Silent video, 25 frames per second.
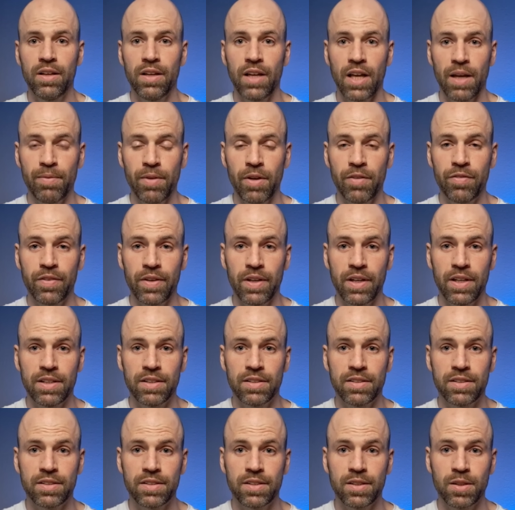
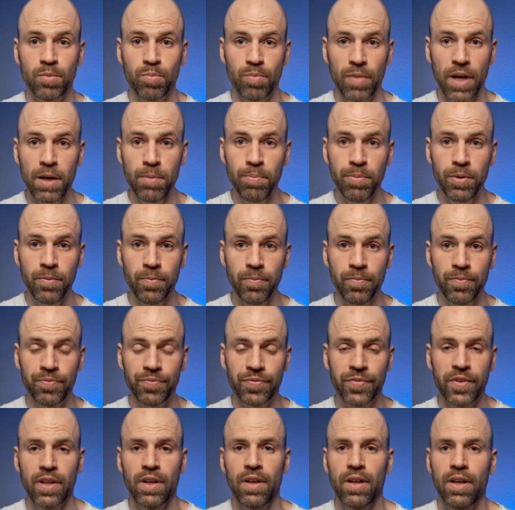MFS Map
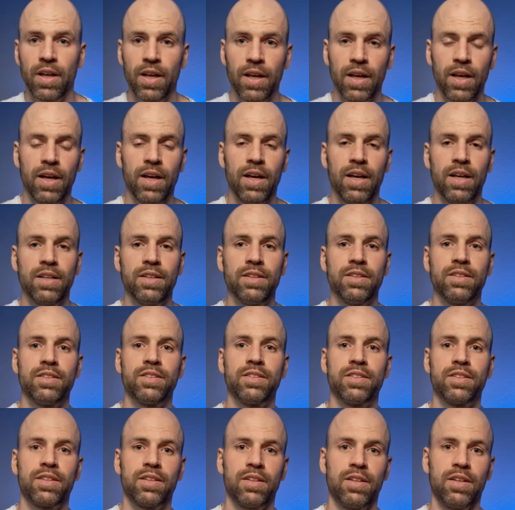
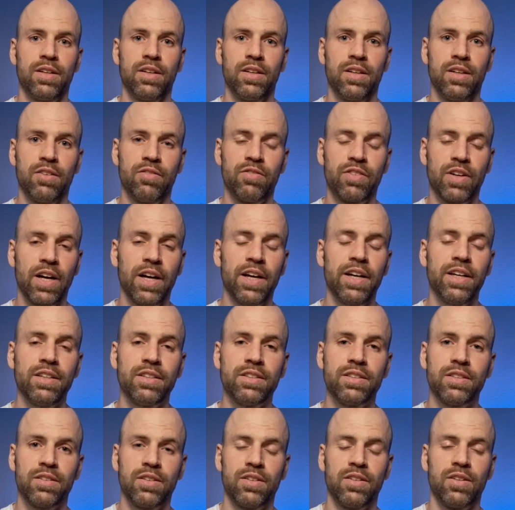and
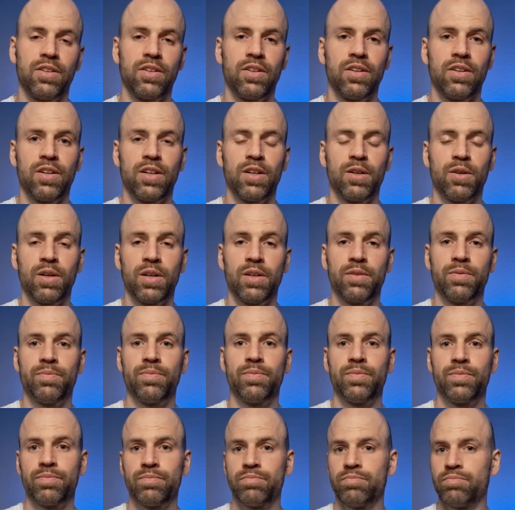write or
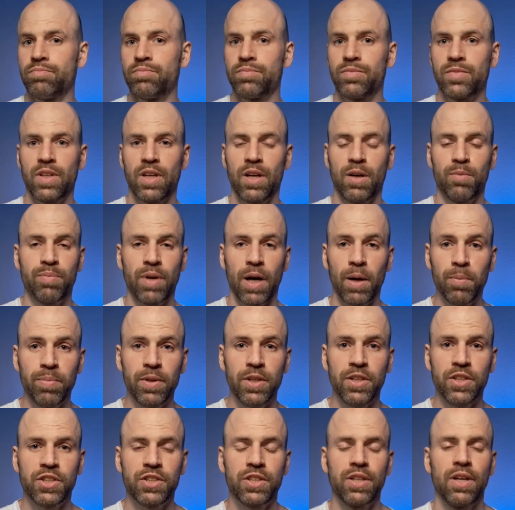
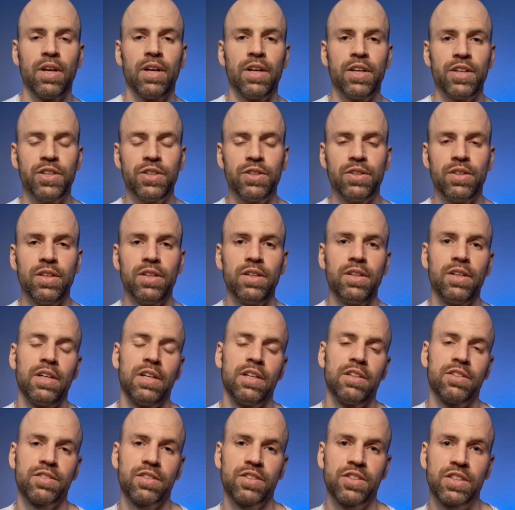publish your
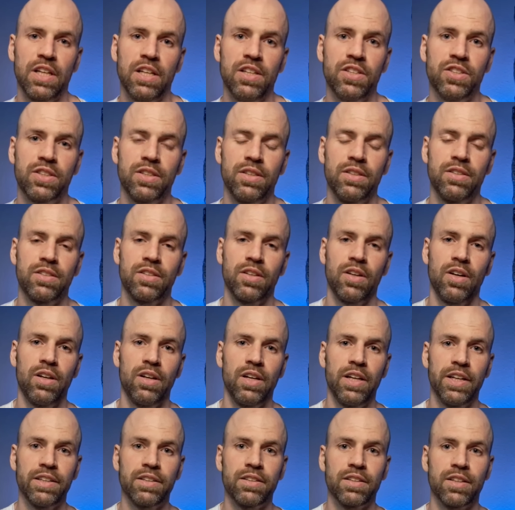suggestions
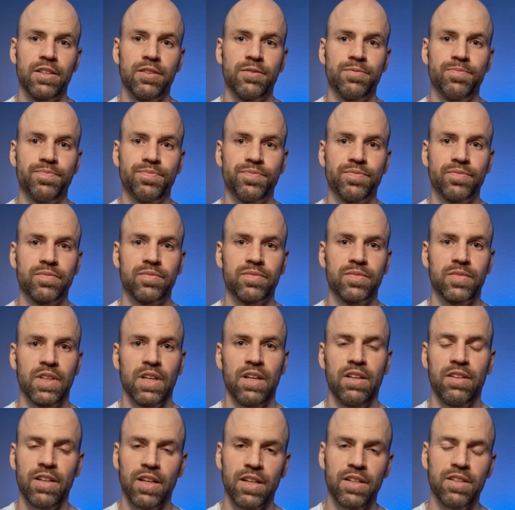on LinkedIn.
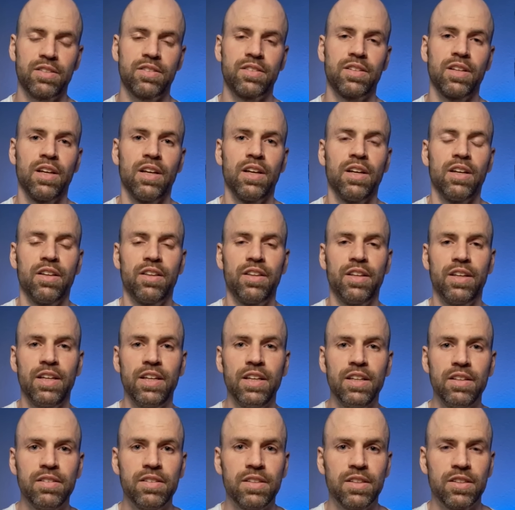That is the
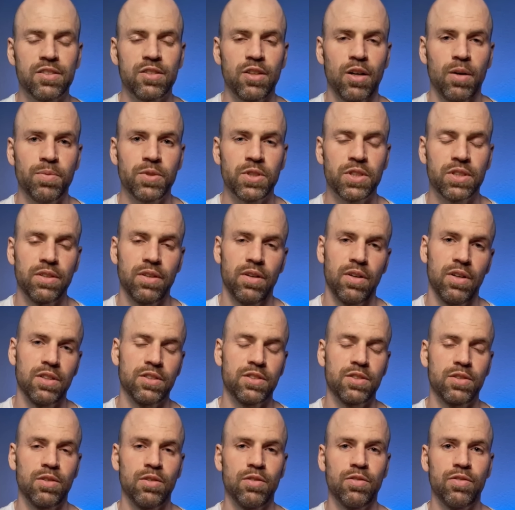easiest option
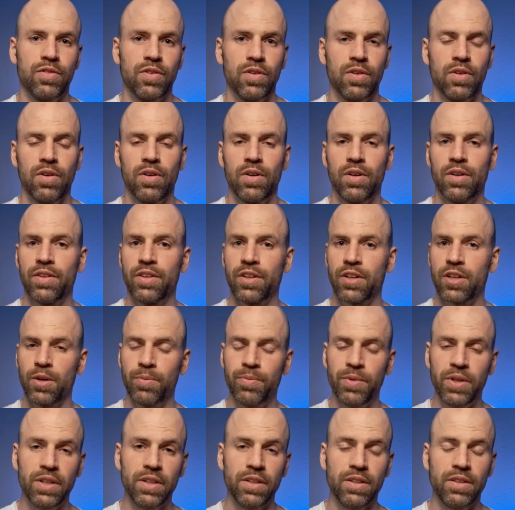also for the
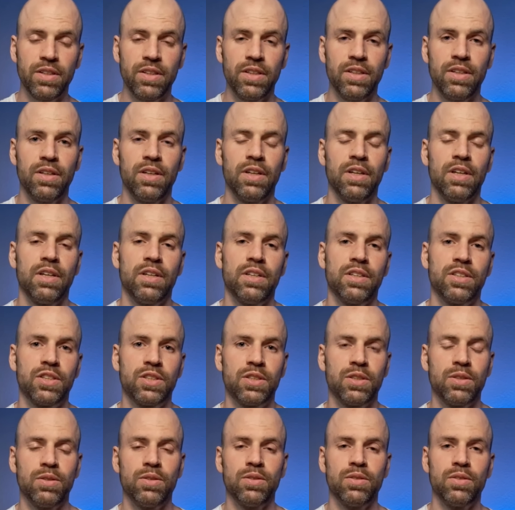community
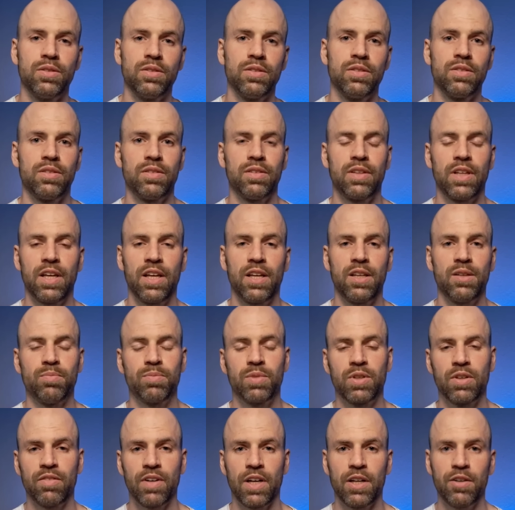to then
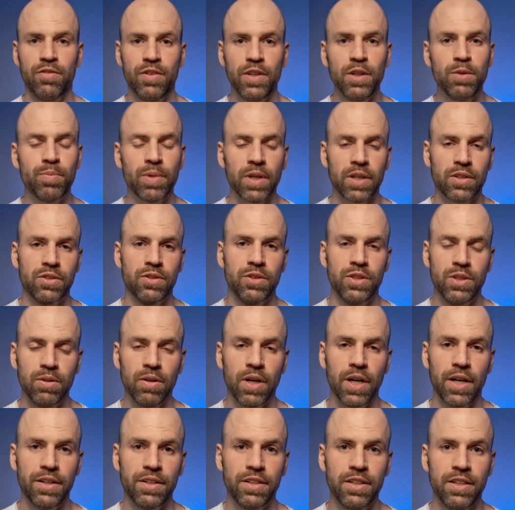provide feedback to
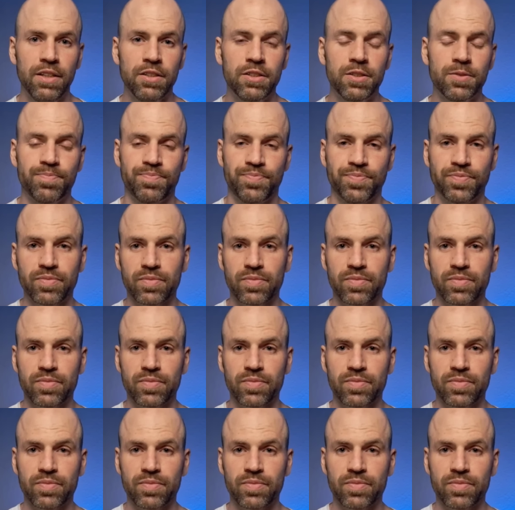your ideas.